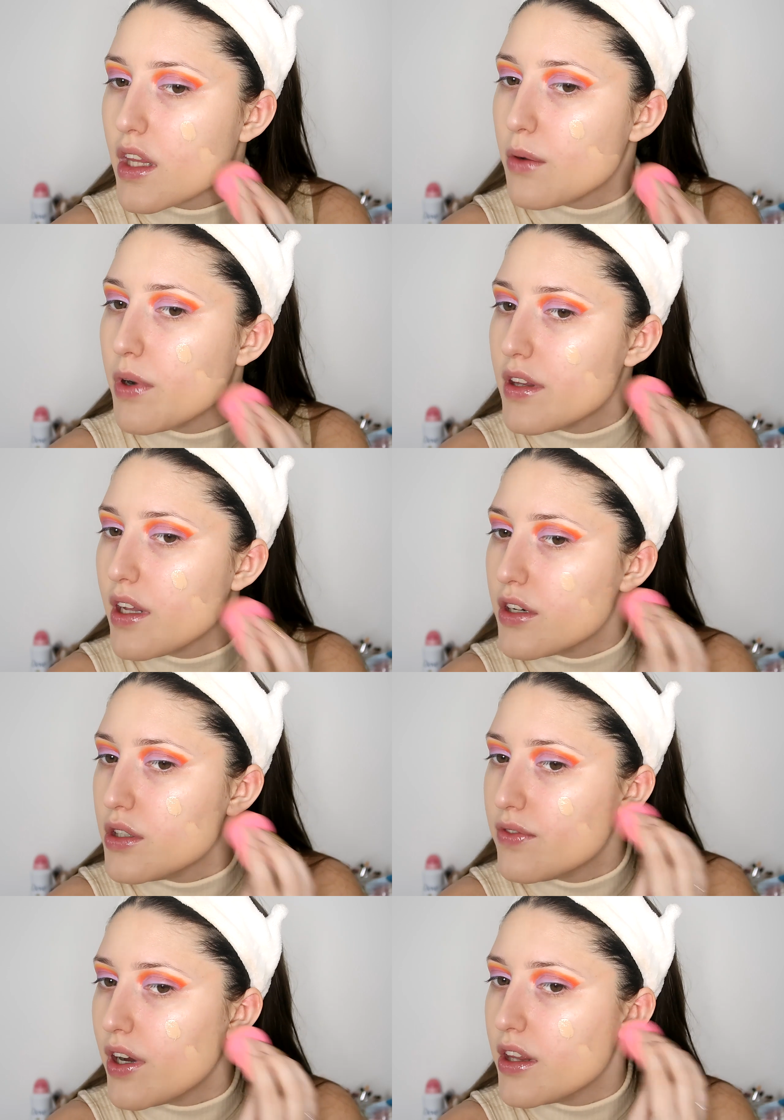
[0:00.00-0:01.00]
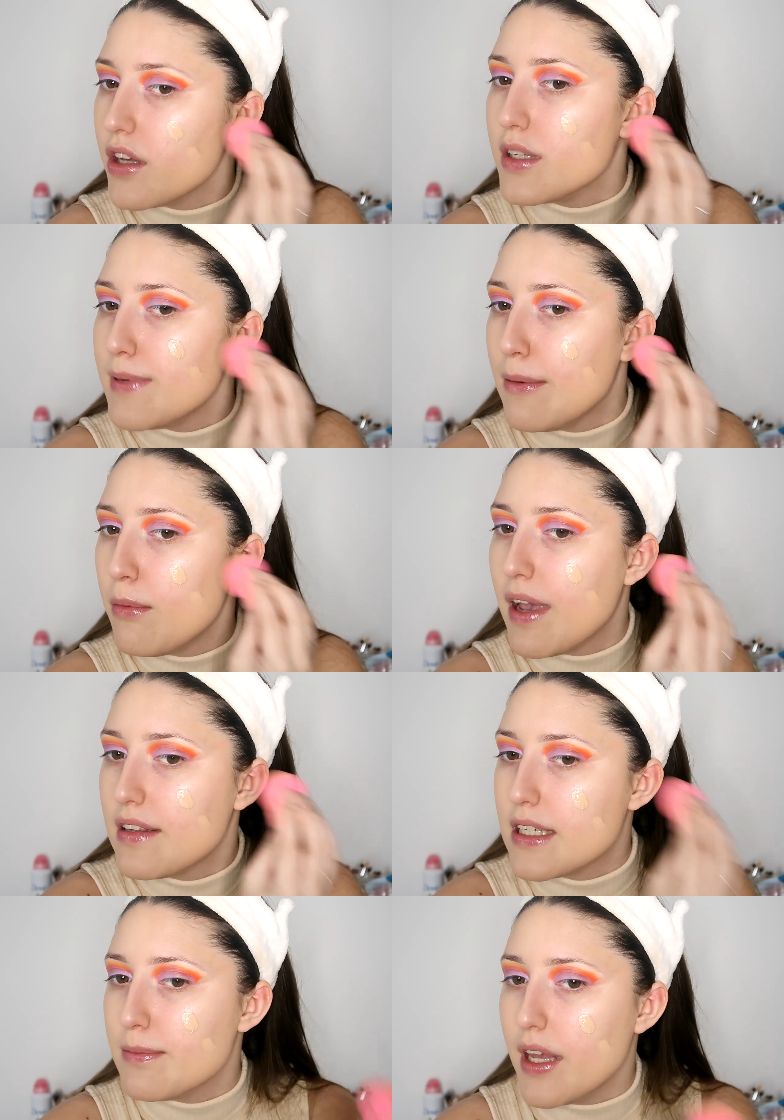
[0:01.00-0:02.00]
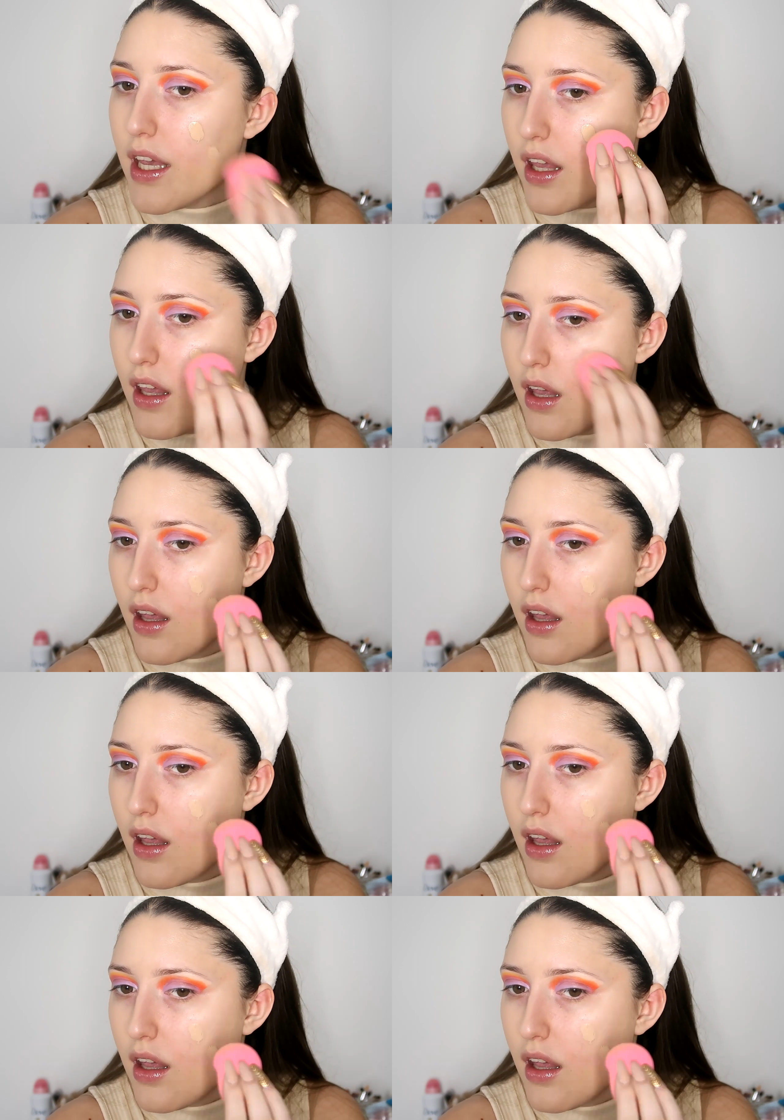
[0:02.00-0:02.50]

The one thing I do find though is people message me